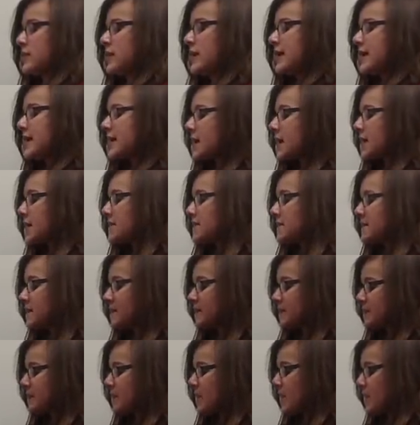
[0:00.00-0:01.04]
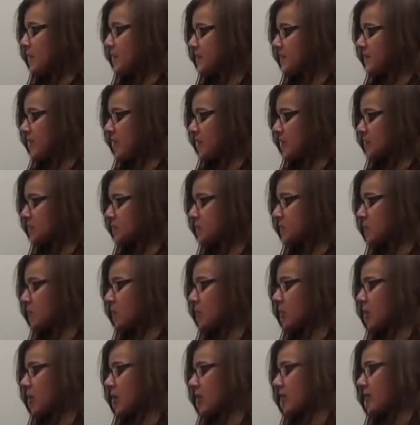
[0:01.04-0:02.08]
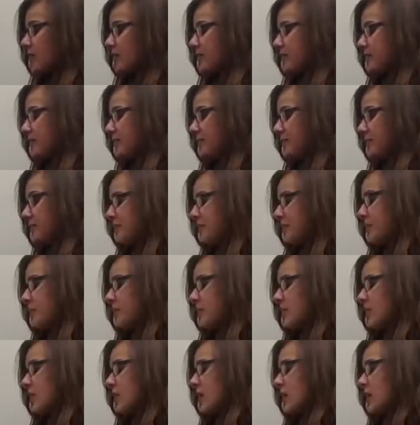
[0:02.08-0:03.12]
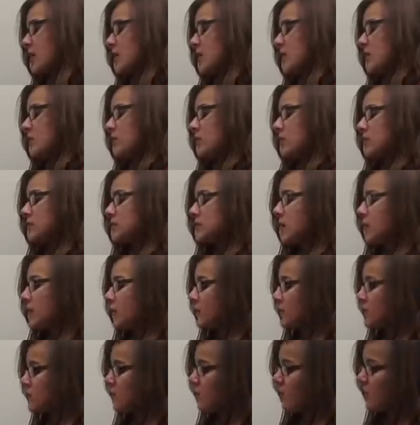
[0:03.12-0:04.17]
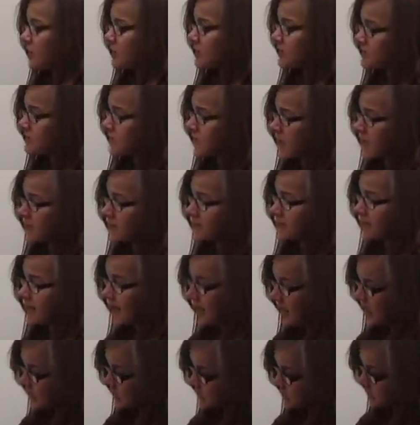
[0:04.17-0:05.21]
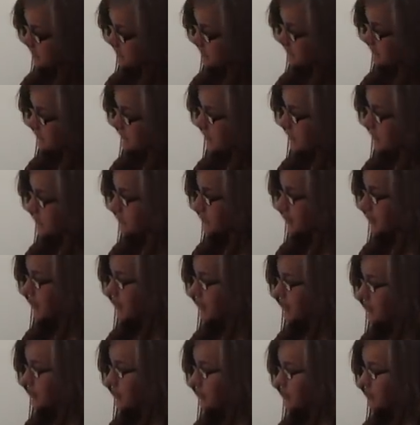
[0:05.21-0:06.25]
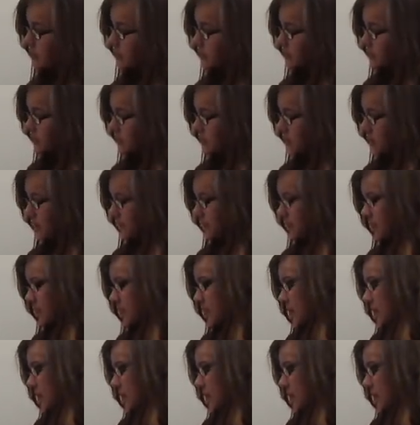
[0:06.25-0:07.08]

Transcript: Hiccup, Mouse woke up. What's all the noise? Mouse asked. I'm trying to go to sleep.